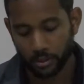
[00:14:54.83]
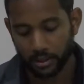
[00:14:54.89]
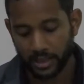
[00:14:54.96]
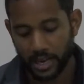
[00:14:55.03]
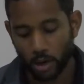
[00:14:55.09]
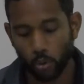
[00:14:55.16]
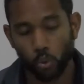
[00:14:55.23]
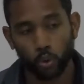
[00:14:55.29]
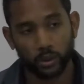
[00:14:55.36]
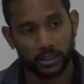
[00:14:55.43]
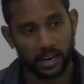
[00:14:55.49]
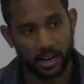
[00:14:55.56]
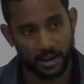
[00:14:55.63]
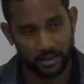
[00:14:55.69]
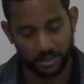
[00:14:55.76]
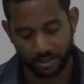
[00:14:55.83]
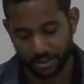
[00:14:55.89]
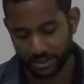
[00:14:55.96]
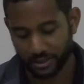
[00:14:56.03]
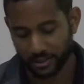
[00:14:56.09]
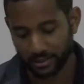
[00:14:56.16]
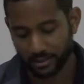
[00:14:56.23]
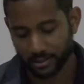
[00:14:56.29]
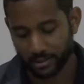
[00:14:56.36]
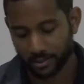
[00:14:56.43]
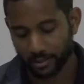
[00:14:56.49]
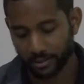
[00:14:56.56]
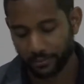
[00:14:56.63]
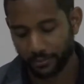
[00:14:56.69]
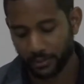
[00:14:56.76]
their own characteristics,
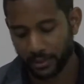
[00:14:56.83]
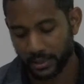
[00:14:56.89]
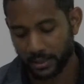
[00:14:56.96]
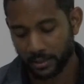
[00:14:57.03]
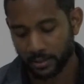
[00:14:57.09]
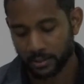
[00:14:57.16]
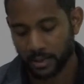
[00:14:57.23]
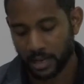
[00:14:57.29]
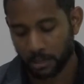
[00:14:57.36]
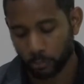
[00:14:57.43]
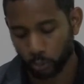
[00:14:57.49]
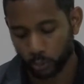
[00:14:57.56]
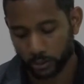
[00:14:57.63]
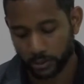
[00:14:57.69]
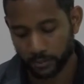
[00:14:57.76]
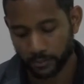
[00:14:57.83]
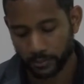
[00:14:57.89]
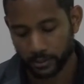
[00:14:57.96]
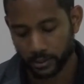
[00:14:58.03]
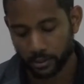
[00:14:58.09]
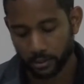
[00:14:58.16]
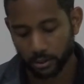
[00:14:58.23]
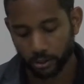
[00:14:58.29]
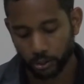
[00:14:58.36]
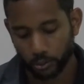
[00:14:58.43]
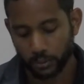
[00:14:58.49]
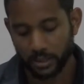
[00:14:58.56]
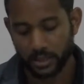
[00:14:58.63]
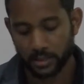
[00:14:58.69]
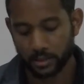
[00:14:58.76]
feelings, and motives
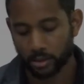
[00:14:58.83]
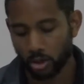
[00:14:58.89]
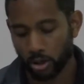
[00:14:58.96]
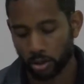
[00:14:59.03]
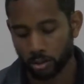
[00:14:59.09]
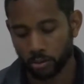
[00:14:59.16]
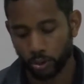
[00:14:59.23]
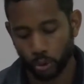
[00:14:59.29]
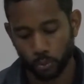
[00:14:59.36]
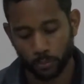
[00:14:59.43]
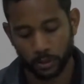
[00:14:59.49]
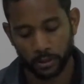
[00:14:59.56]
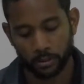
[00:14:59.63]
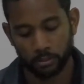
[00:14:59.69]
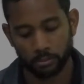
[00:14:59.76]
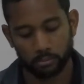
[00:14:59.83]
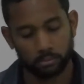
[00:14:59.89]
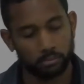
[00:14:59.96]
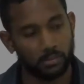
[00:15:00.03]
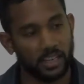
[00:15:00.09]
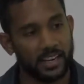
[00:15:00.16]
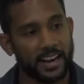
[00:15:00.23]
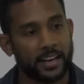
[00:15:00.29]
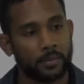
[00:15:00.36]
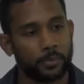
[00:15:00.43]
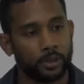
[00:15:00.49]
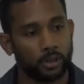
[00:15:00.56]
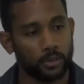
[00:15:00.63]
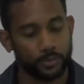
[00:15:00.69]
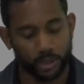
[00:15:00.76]
to these non-human
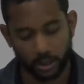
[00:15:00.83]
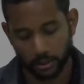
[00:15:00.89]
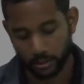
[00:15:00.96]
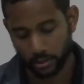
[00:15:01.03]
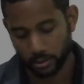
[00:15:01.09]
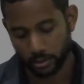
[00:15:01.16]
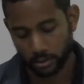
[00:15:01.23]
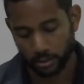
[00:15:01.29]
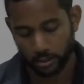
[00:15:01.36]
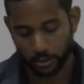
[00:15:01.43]
inanimate objects.